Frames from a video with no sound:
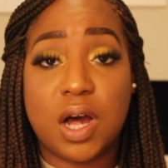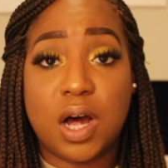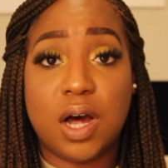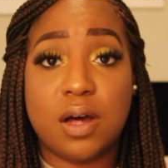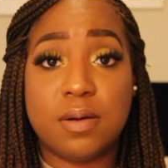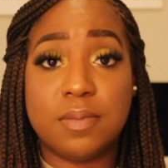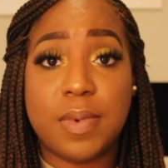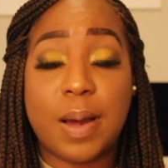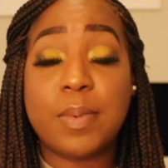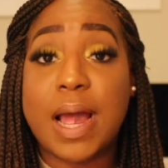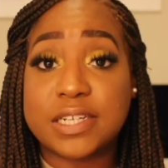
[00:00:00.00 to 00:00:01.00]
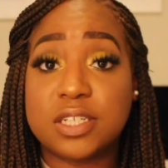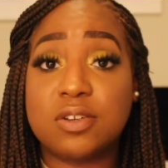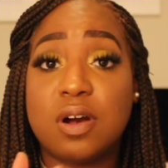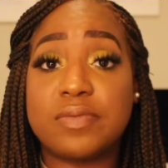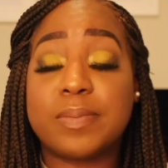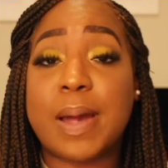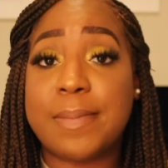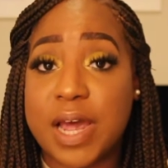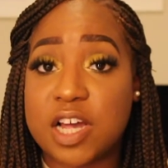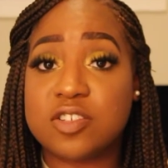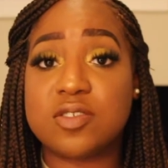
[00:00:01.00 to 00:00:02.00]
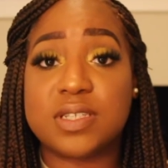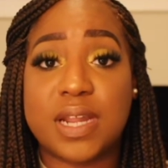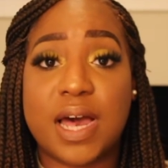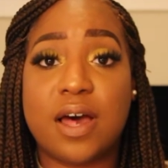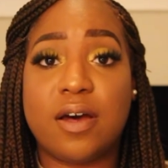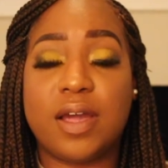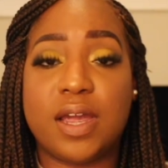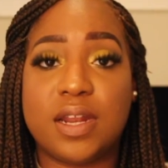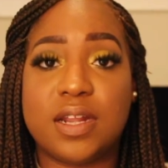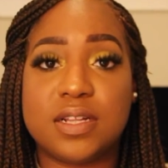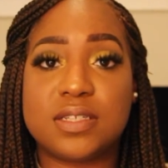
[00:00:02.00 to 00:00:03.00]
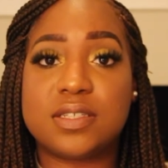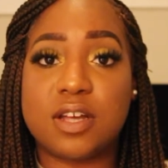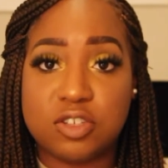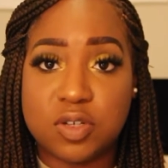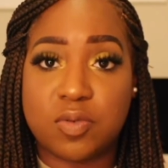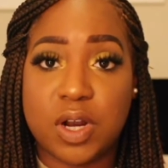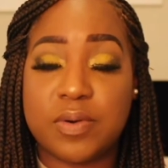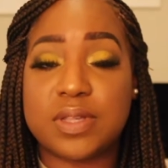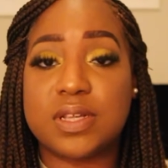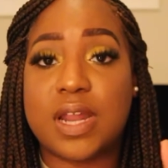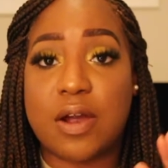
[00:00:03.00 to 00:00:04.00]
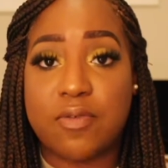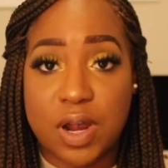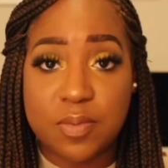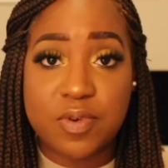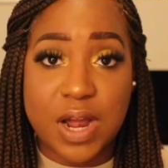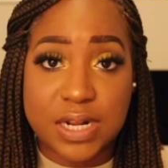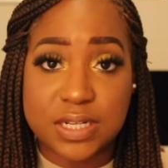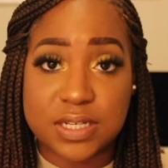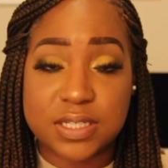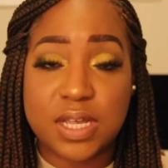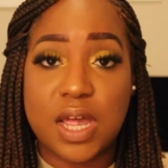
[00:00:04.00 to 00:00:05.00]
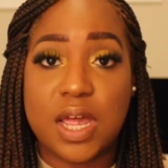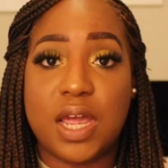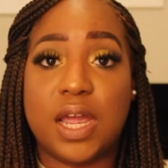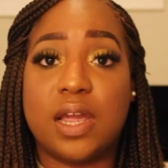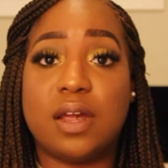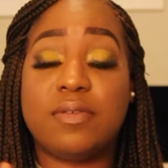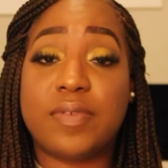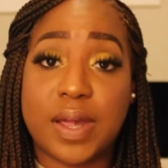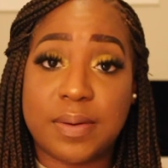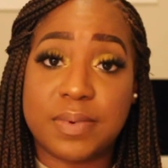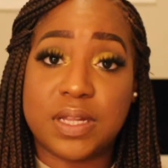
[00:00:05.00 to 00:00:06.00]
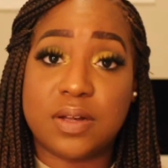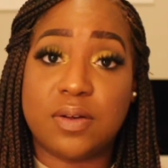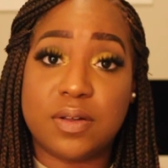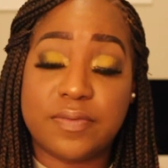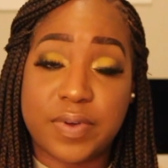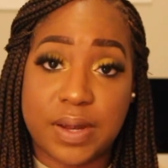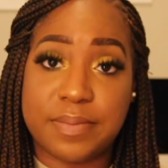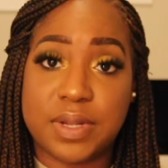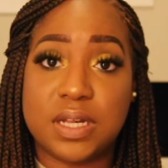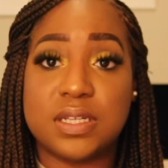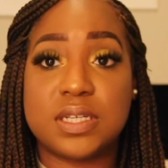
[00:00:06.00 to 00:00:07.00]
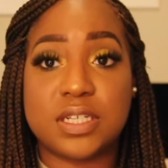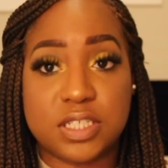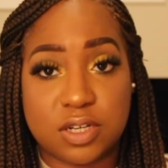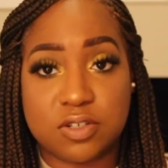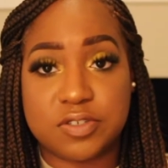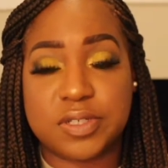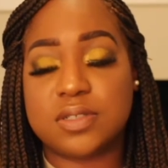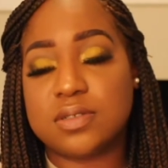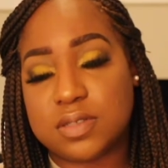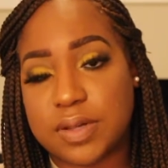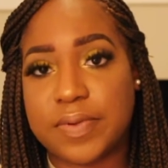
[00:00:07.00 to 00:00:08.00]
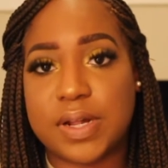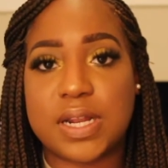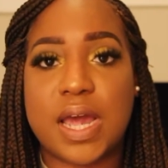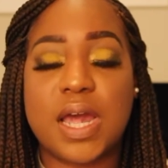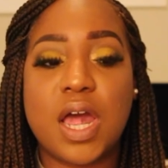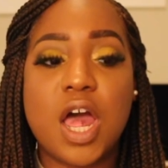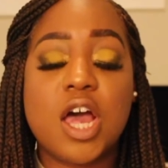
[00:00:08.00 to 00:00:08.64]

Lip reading: I'm actually going for my master's now, and it's social work with the direct practice and families and children, stuff like that.